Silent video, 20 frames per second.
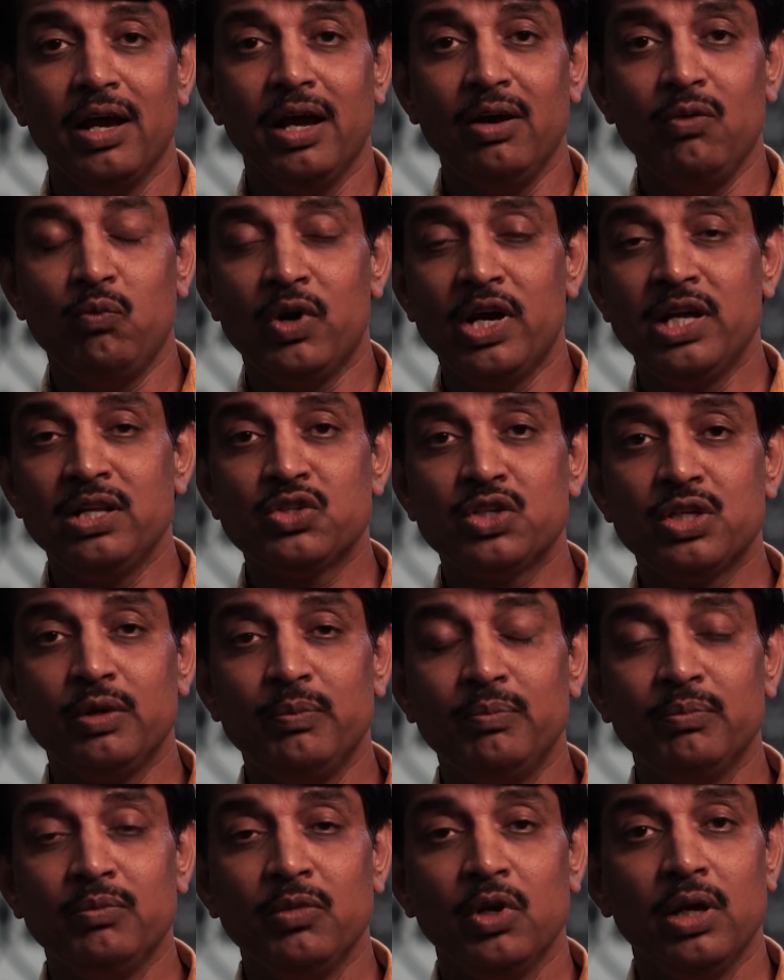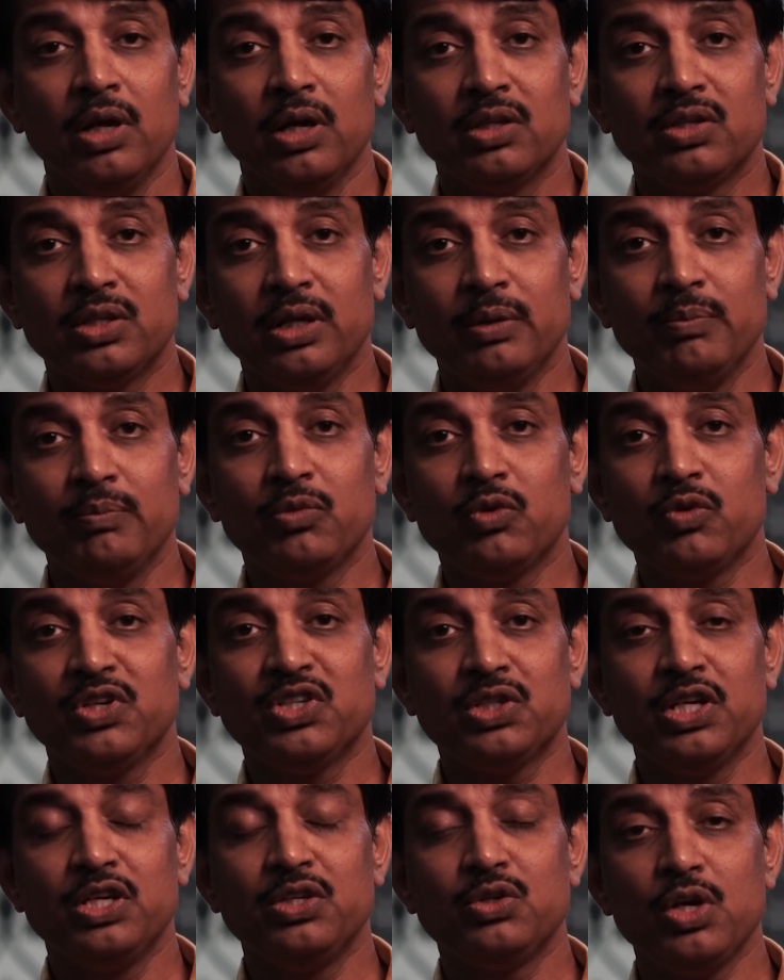And once some
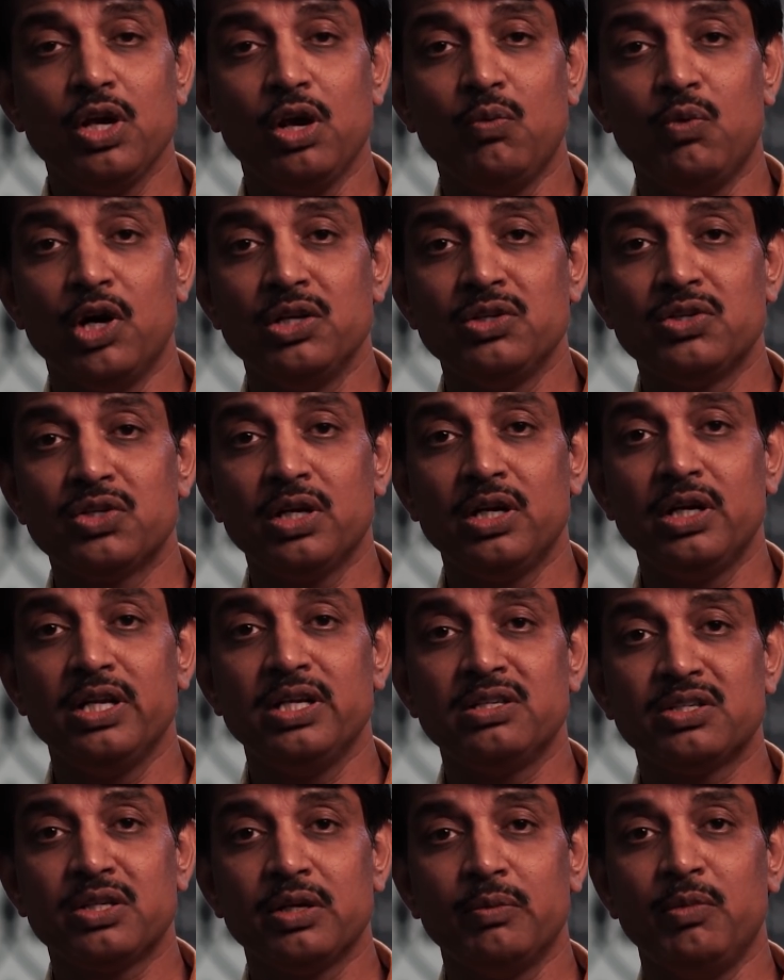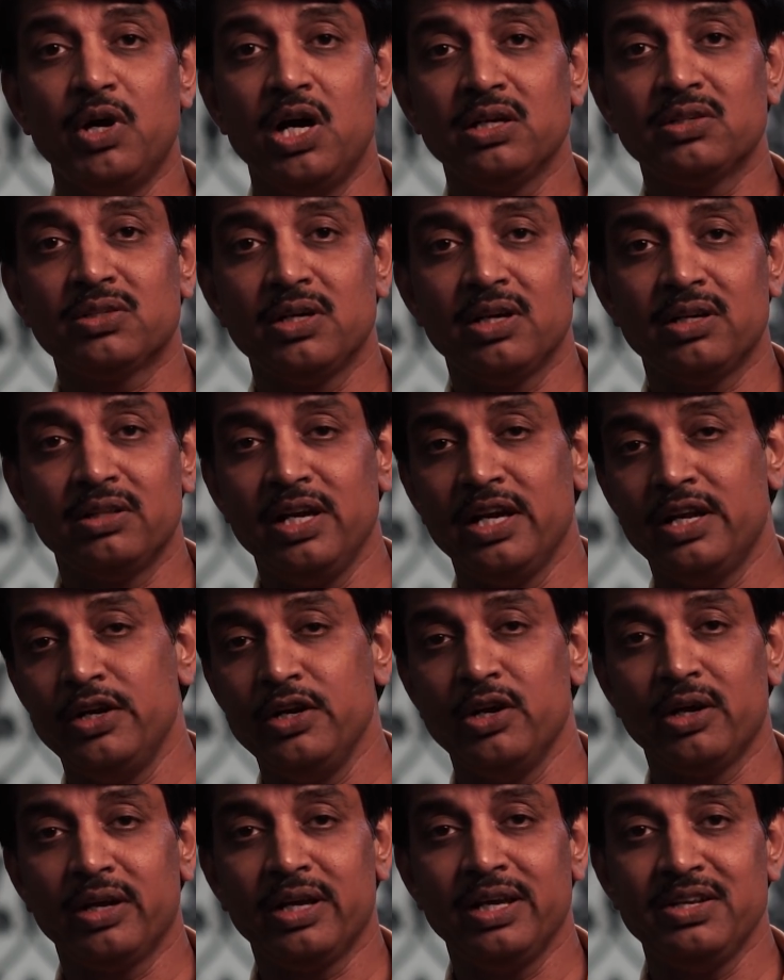questions you have answered and some marks are
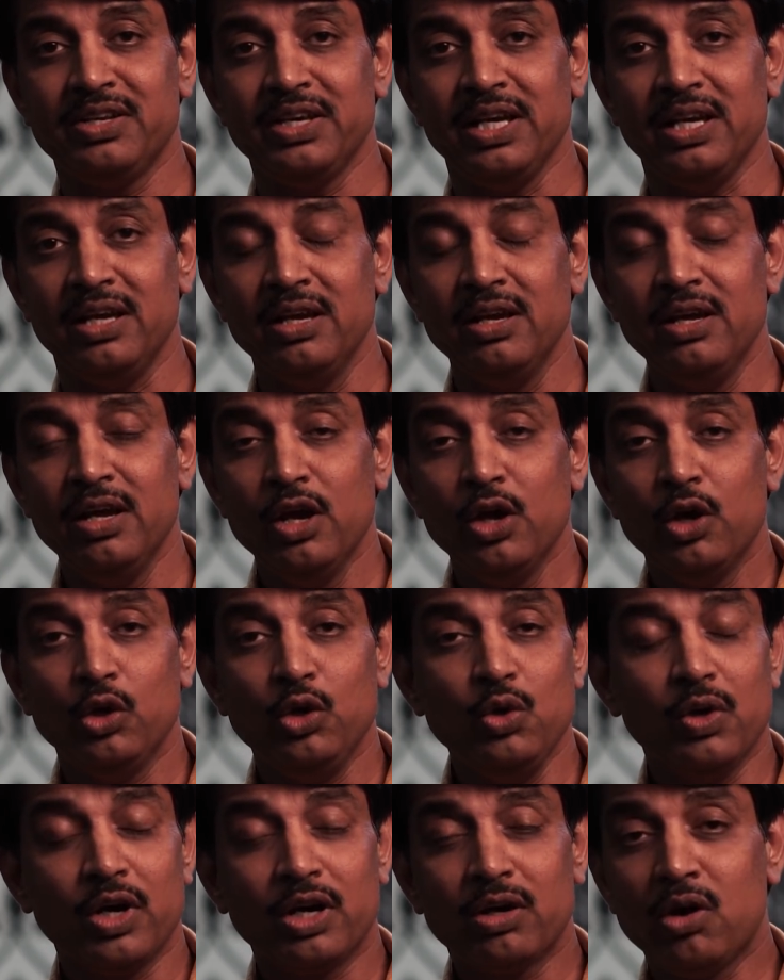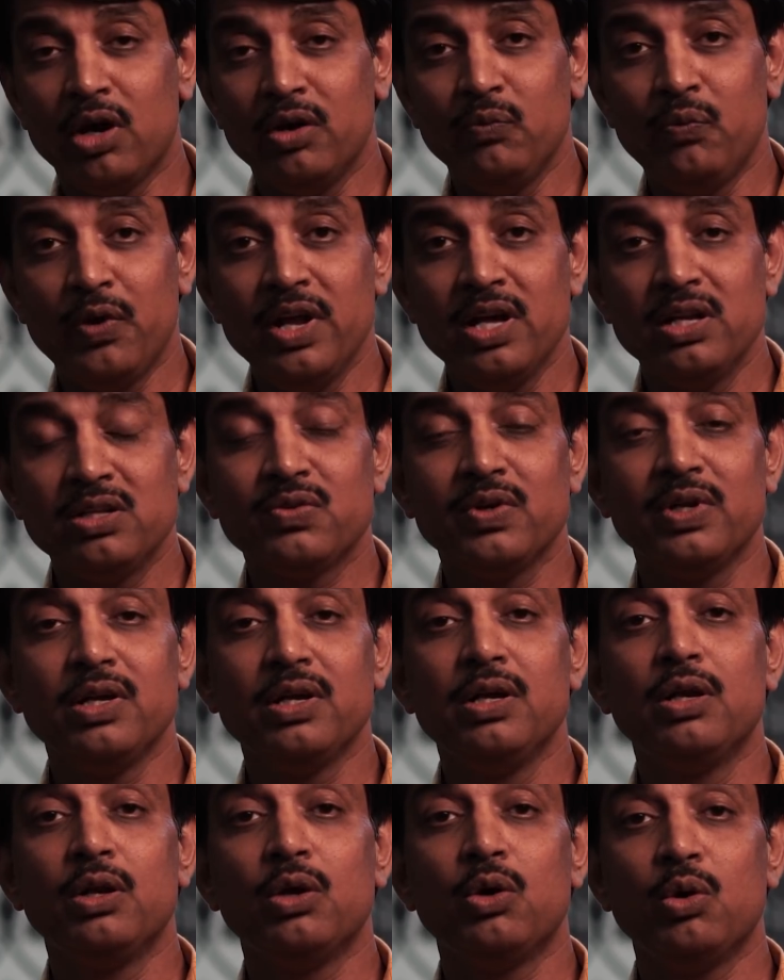there in your kitty, your confidence
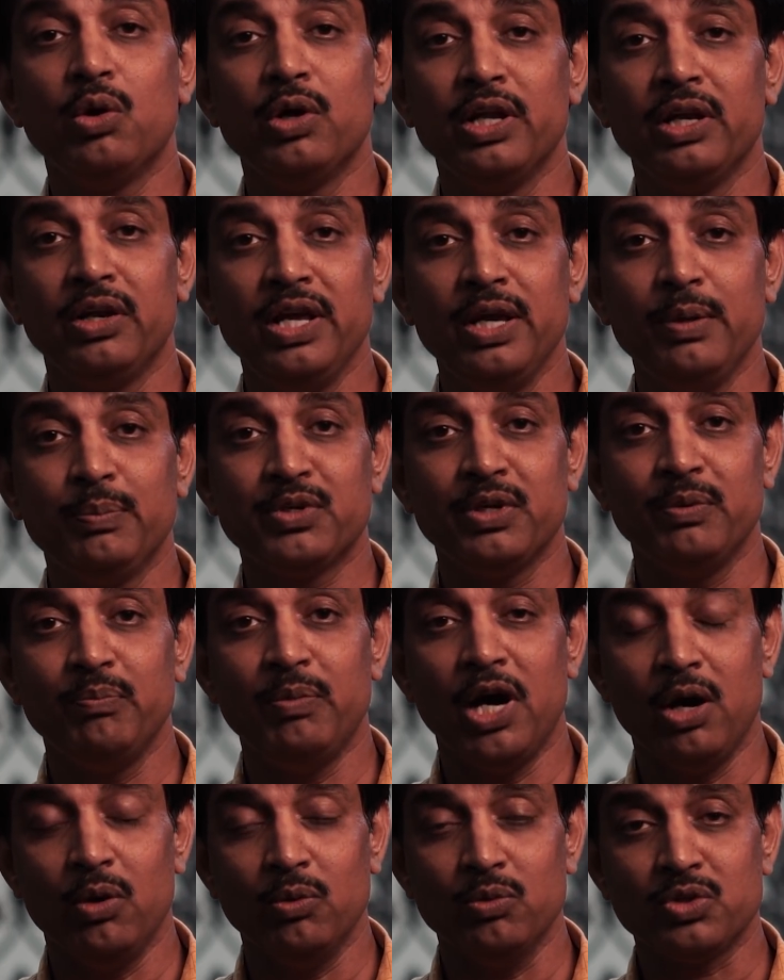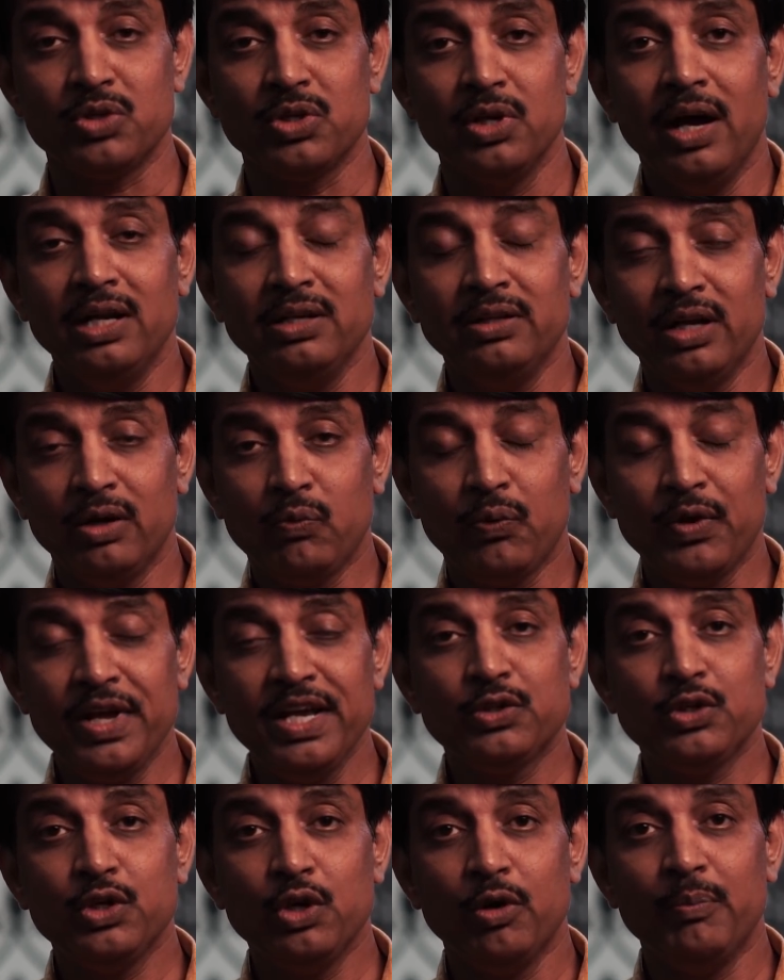will grow in leaps and bounds, and that
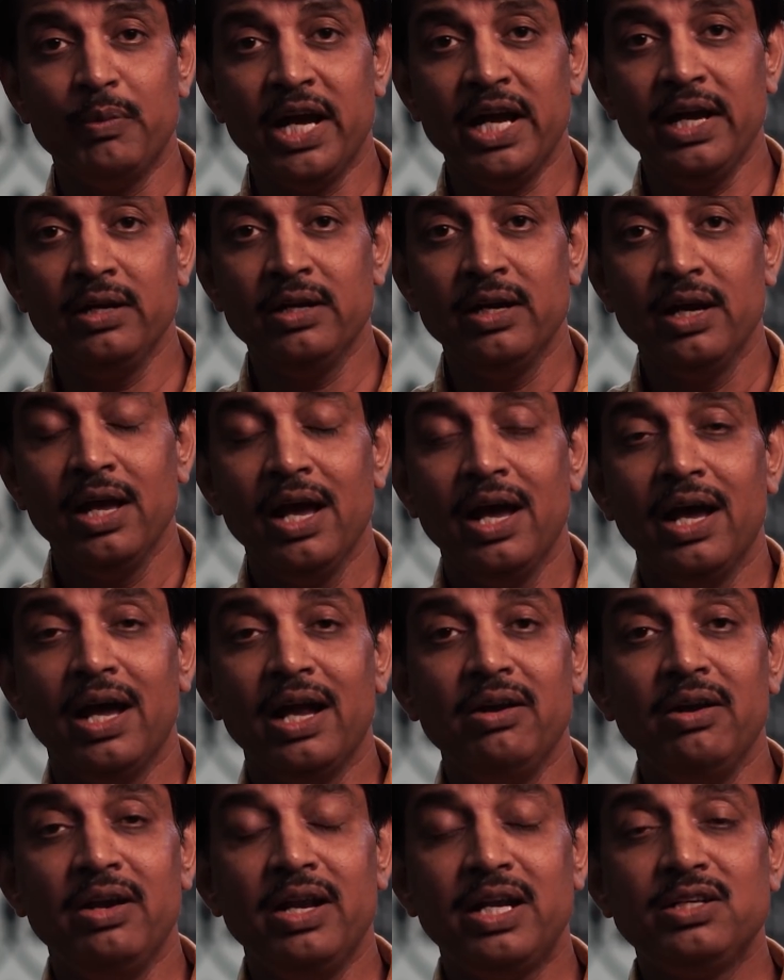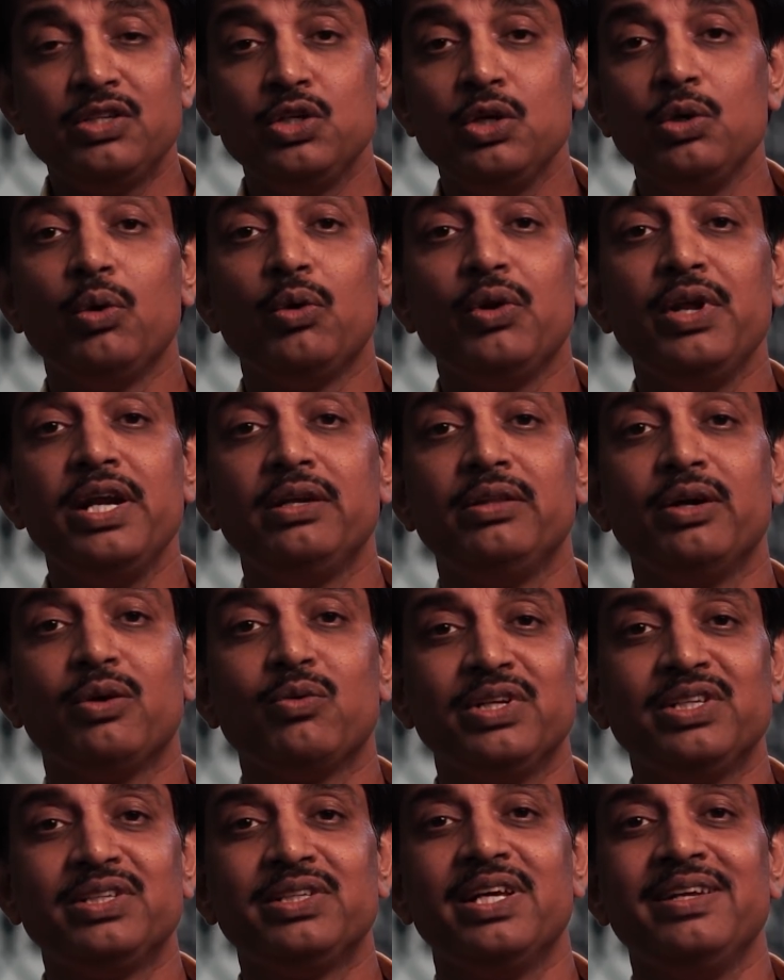frees your mind and lets you read
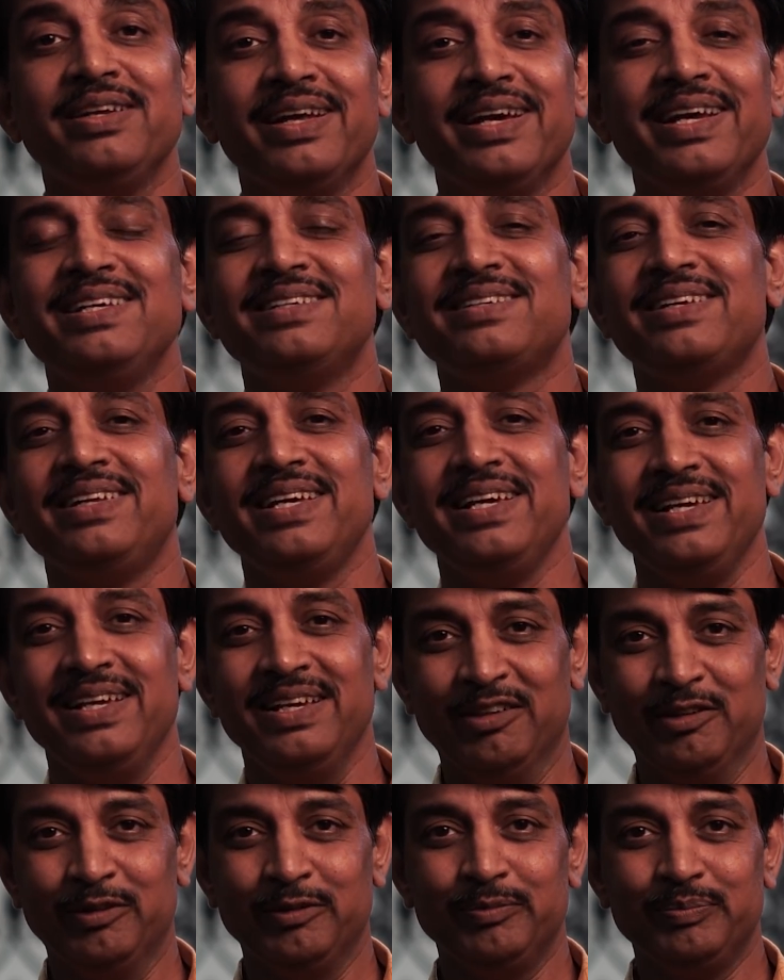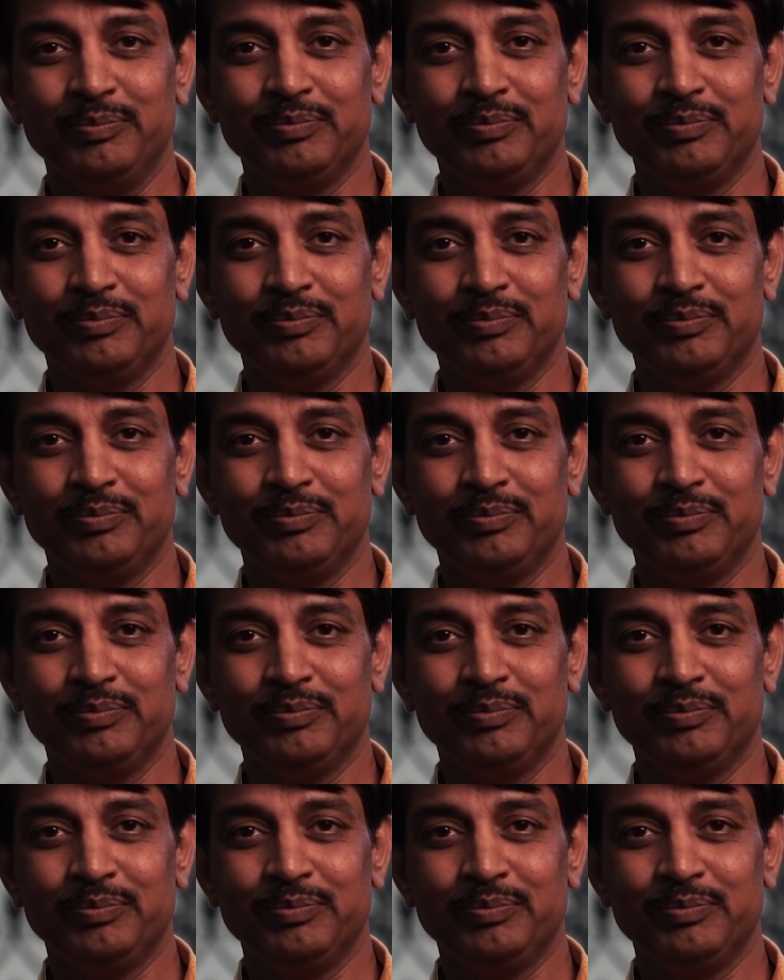the question easily.